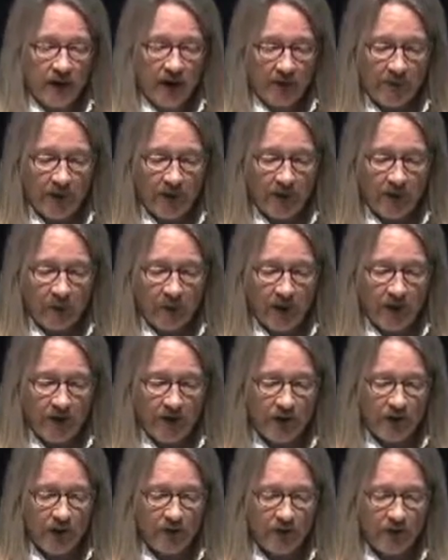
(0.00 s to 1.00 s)
Chapters
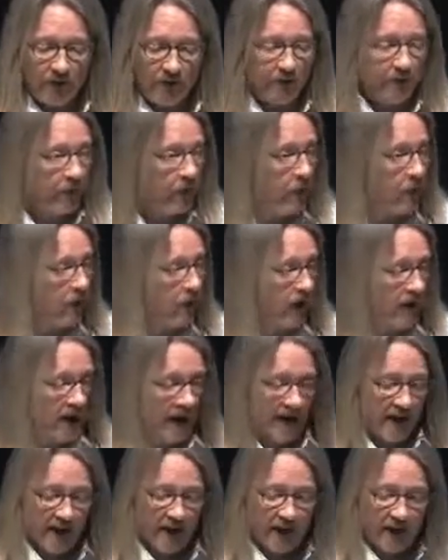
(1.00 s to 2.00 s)
1, 2, and 4
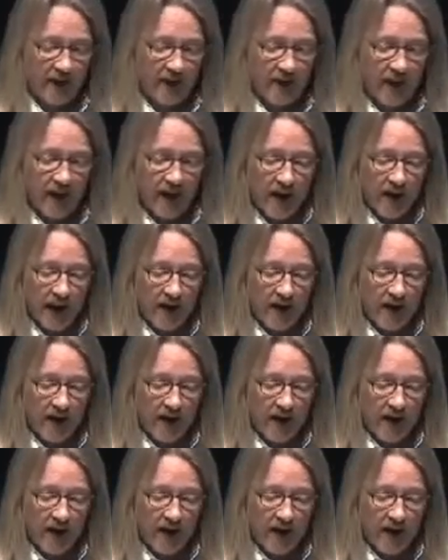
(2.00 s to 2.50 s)
I list.